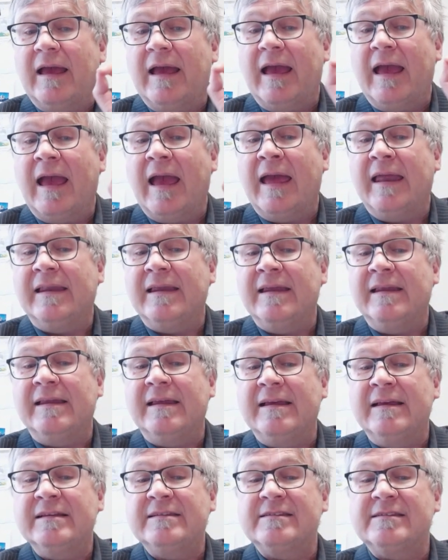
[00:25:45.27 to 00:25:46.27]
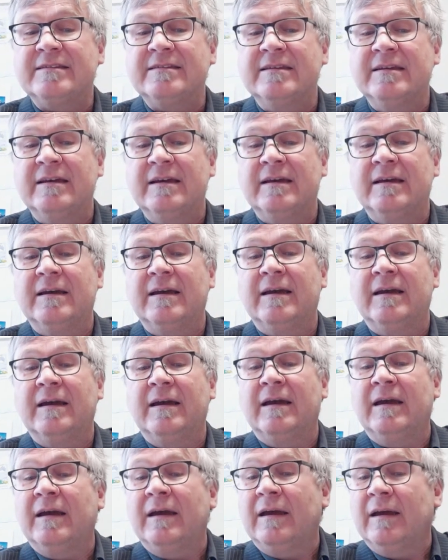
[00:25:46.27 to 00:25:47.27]
And it is
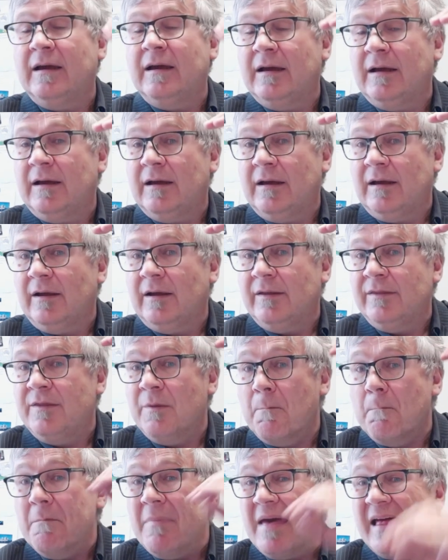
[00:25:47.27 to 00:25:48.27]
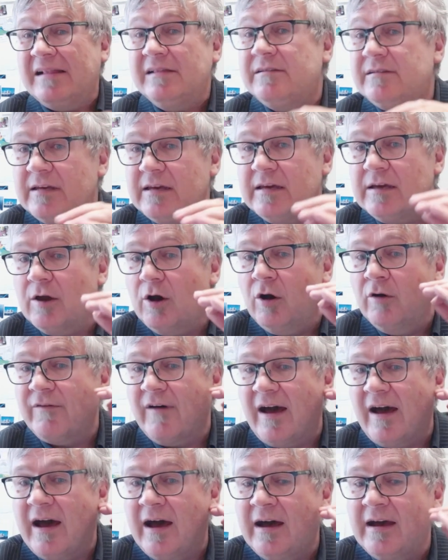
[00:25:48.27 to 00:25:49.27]
the melting of
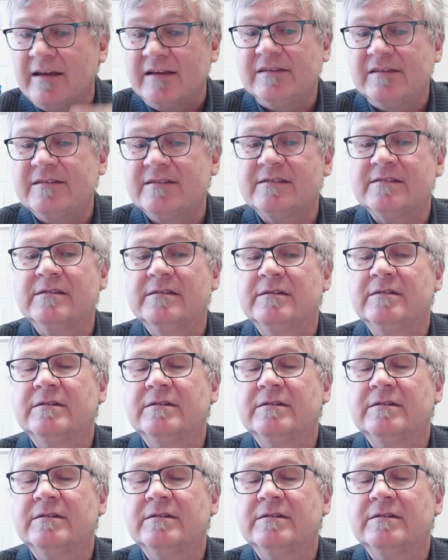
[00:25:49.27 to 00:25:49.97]
ice